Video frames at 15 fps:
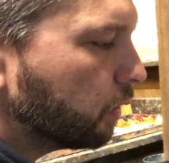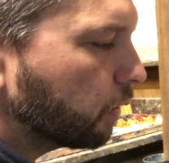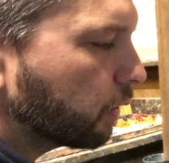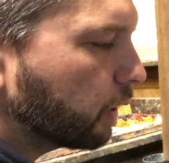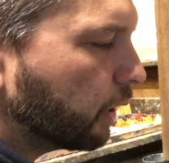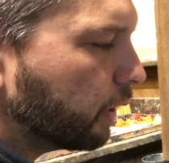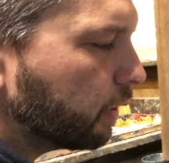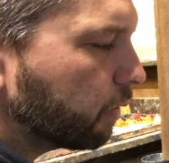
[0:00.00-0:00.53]

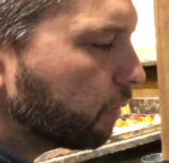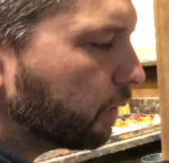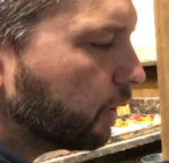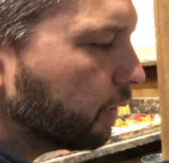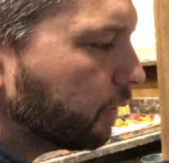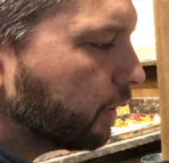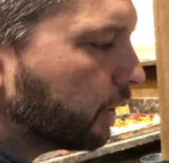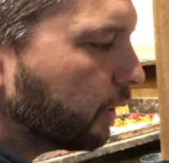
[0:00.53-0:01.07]
Cutting
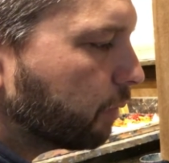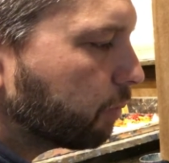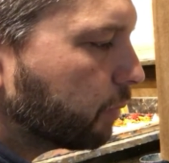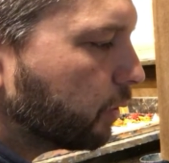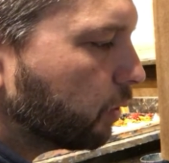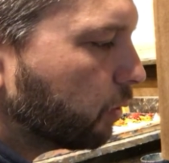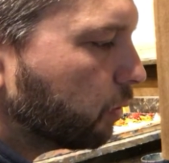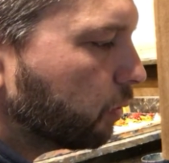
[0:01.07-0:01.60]
around that
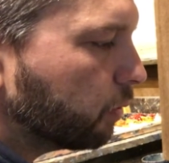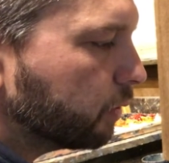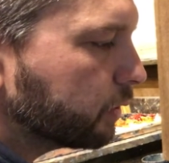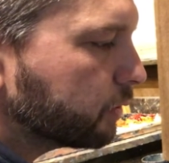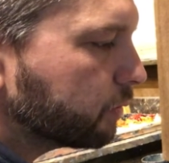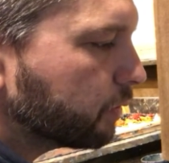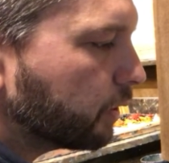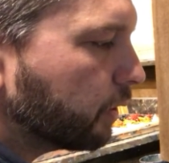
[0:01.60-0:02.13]
pole is
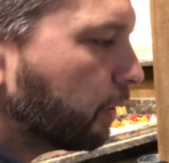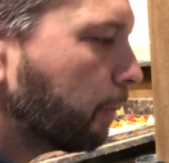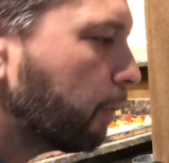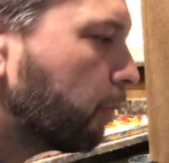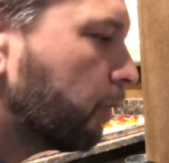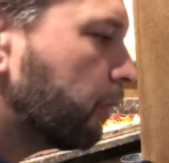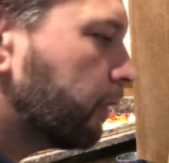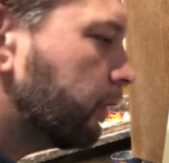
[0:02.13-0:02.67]
very
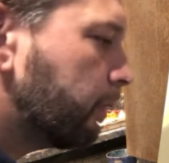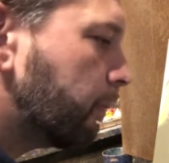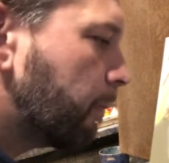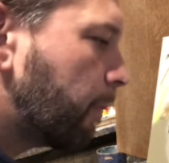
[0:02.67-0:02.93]
important.